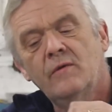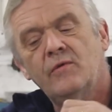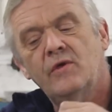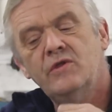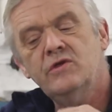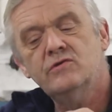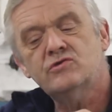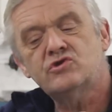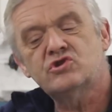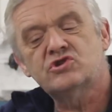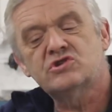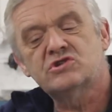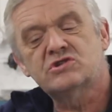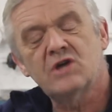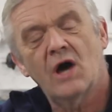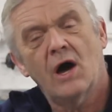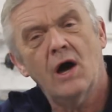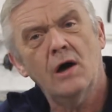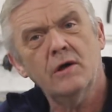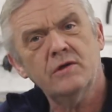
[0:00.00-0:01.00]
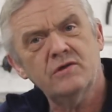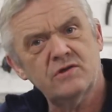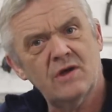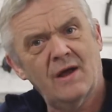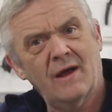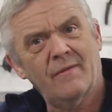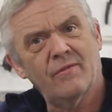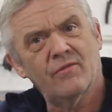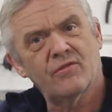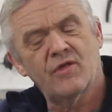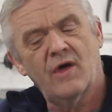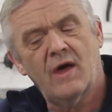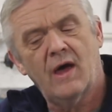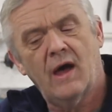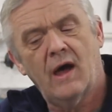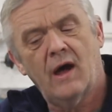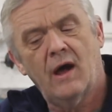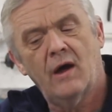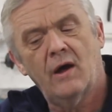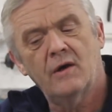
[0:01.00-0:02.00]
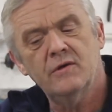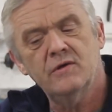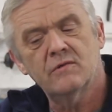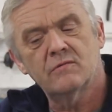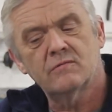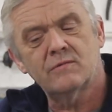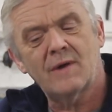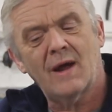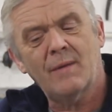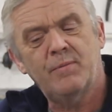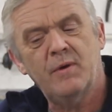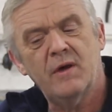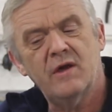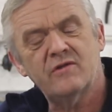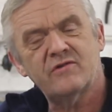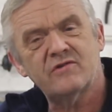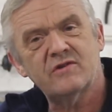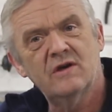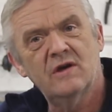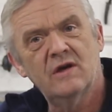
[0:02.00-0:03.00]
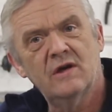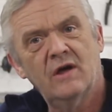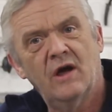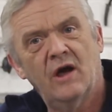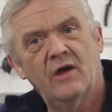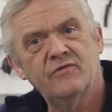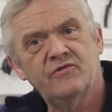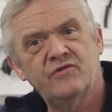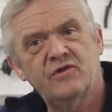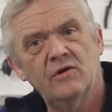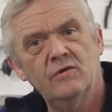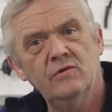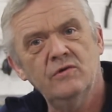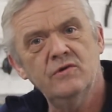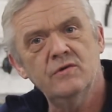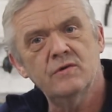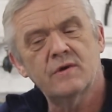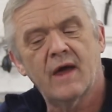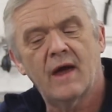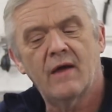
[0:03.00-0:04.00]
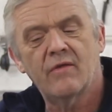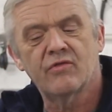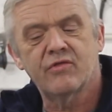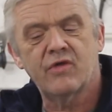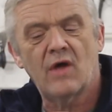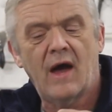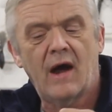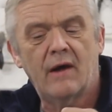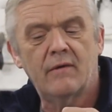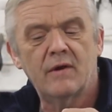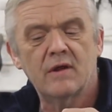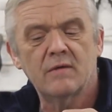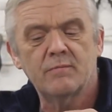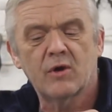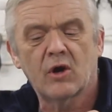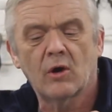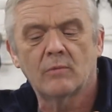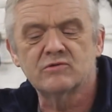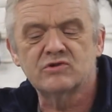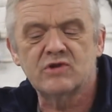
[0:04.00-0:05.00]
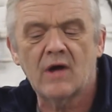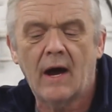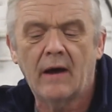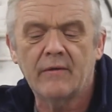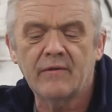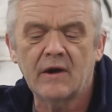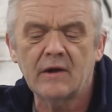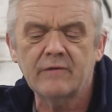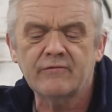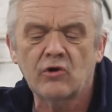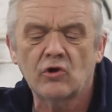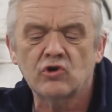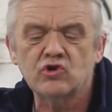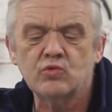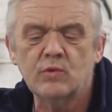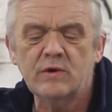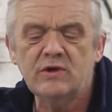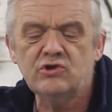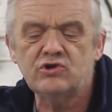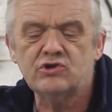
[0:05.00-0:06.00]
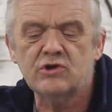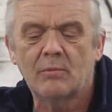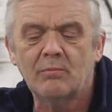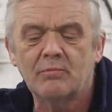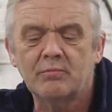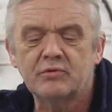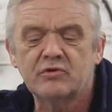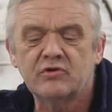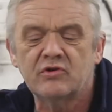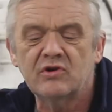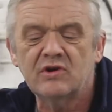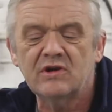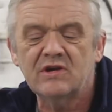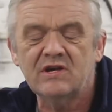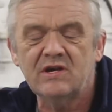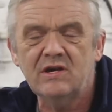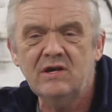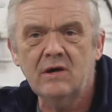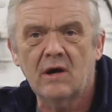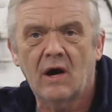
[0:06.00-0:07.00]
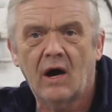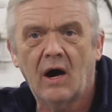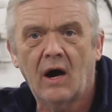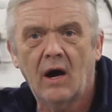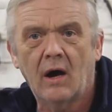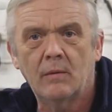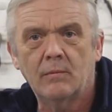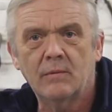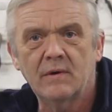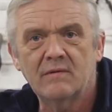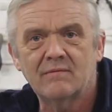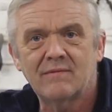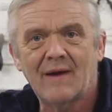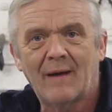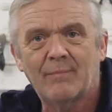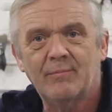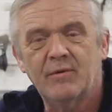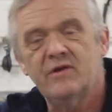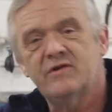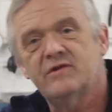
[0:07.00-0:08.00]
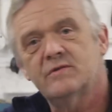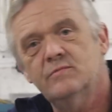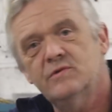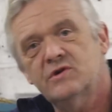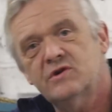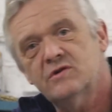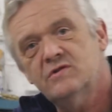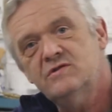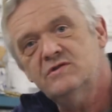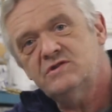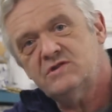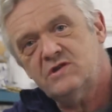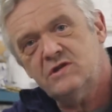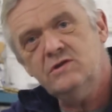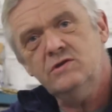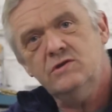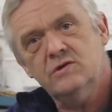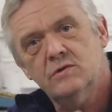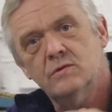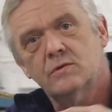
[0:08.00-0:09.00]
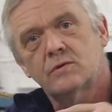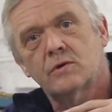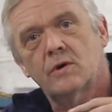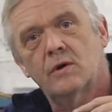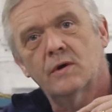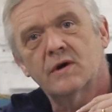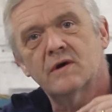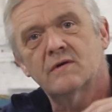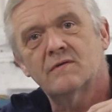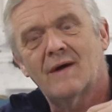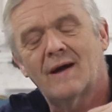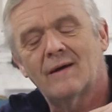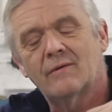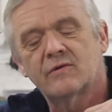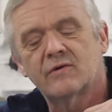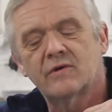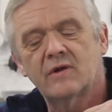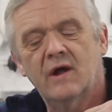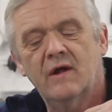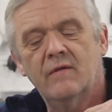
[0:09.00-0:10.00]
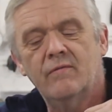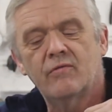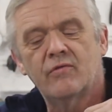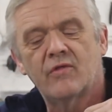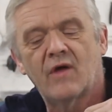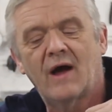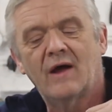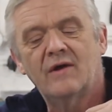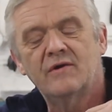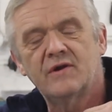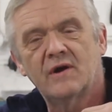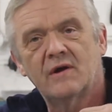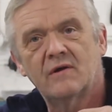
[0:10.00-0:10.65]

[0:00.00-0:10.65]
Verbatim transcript: then you start at there and you wrap it until you get there and it becomes there. And then of course we jump to here and we wrap it and we continue going around in that